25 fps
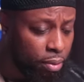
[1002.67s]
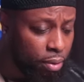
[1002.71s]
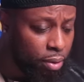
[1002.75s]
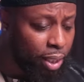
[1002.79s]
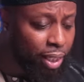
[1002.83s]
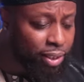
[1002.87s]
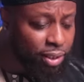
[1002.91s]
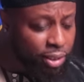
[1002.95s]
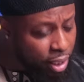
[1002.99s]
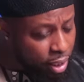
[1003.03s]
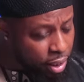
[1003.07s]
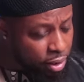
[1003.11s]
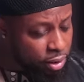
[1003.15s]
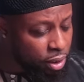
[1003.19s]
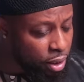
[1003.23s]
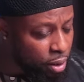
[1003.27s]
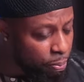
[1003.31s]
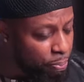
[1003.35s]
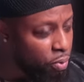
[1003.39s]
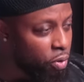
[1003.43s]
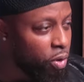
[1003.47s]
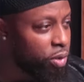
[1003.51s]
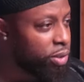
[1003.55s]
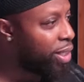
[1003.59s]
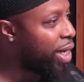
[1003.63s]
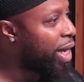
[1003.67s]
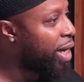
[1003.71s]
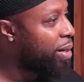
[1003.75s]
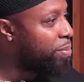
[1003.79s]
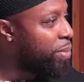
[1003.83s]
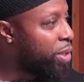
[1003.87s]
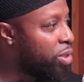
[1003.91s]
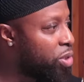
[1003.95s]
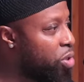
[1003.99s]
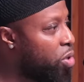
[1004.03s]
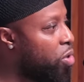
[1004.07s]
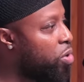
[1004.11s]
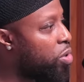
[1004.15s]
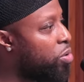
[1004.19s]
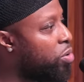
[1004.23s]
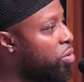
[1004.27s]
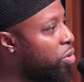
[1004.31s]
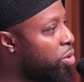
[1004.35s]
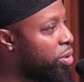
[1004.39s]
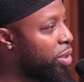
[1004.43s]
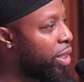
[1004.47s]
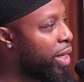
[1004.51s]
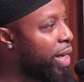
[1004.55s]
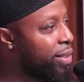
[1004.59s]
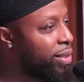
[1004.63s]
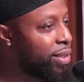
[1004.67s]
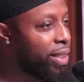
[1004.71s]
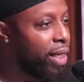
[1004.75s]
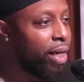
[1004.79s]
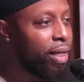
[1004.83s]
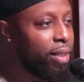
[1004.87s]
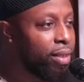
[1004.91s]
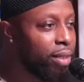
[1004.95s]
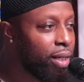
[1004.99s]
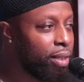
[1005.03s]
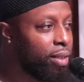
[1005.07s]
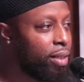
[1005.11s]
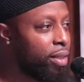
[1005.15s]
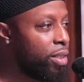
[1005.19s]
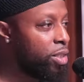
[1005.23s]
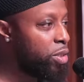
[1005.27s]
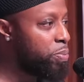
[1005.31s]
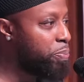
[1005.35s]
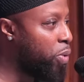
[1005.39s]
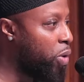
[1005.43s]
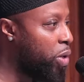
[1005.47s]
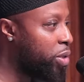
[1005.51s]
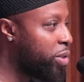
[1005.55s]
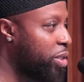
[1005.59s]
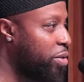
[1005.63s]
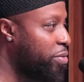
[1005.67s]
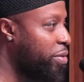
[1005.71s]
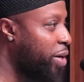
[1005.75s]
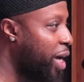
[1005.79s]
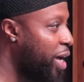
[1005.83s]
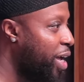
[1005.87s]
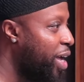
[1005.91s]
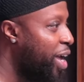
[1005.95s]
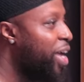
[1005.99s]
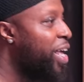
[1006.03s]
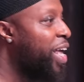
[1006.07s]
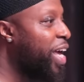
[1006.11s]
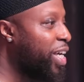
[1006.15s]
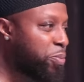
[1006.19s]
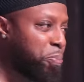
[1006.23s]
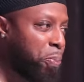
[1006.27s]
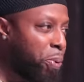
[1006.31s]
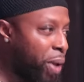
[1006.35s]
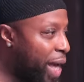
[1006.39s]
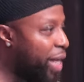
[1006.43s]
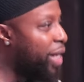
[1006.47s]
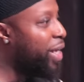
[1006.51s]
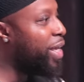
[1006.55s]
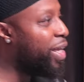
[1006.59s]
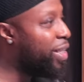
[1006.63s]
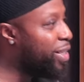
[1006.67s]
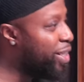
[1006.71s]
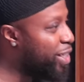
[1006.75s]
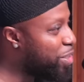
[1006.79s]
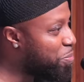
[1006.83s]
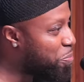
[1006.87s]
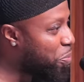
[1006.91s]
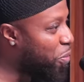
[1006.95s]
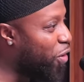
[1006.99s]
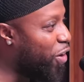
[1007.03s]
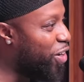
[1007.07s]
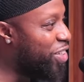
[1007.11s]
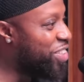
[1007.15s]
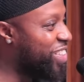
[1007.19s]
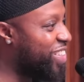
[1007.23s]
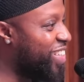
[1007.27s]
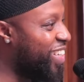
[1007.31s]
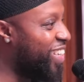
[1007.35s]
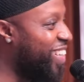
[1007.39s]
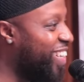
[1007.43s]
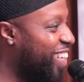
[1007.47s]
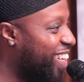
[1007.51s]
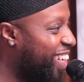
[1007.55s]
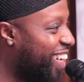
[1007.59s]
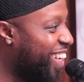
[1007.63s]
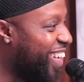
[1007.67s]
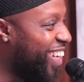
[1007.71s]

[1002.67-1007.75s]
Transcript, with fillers: Let's get into the portion. I could be talking all day. I say ain't nothing in this portion, right? There's plenty in this portion.